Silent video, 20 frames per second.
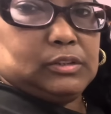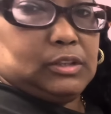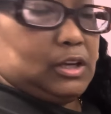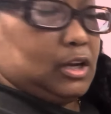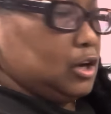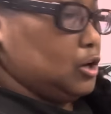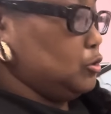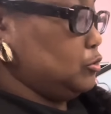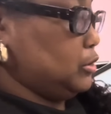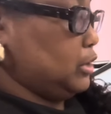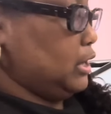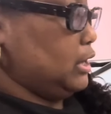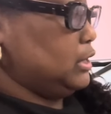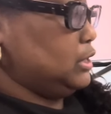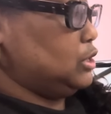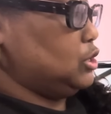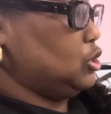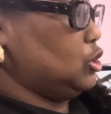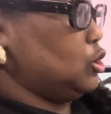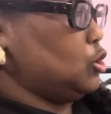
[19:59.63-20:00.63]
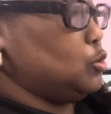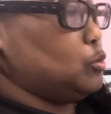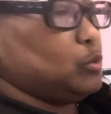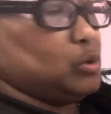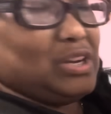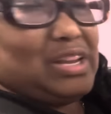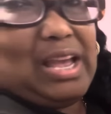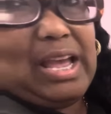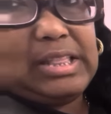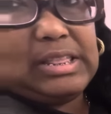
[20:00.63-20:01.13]
Okay, so
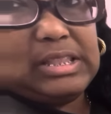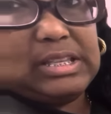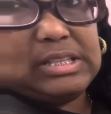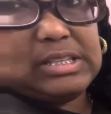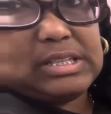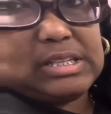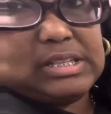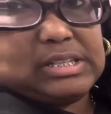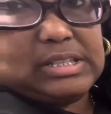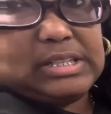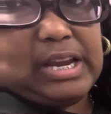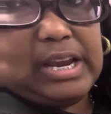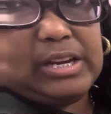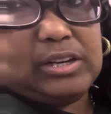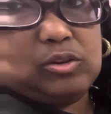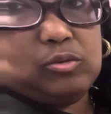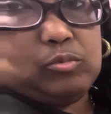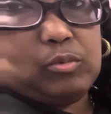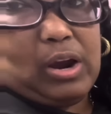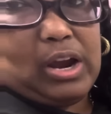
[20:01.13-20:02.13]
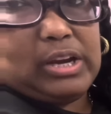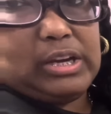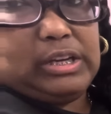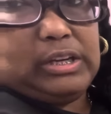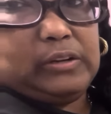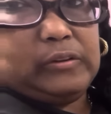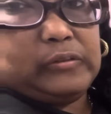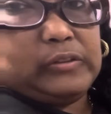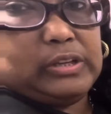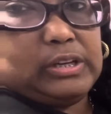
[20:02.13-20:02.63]
we got this container right
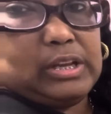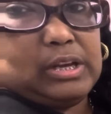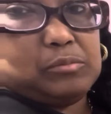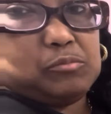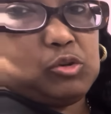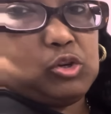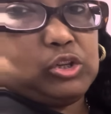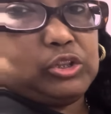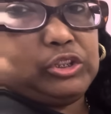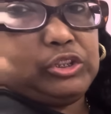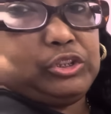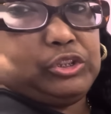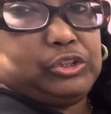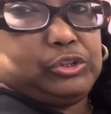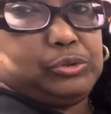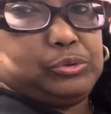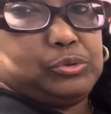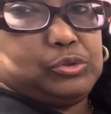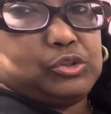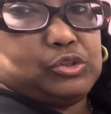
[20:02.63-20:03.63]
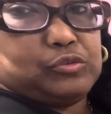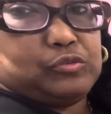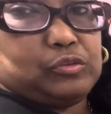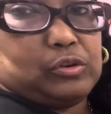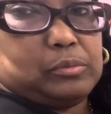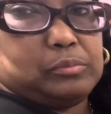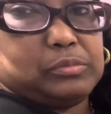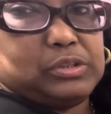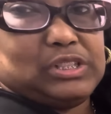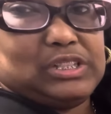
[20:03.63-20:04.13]
here that I'm going to use
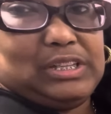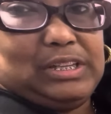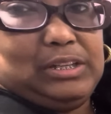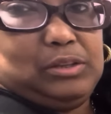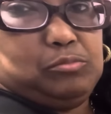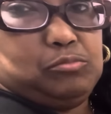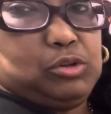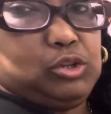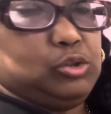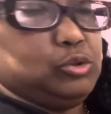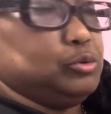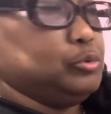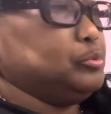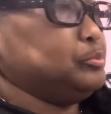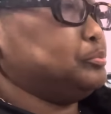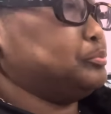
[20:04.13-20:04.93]
from Temu.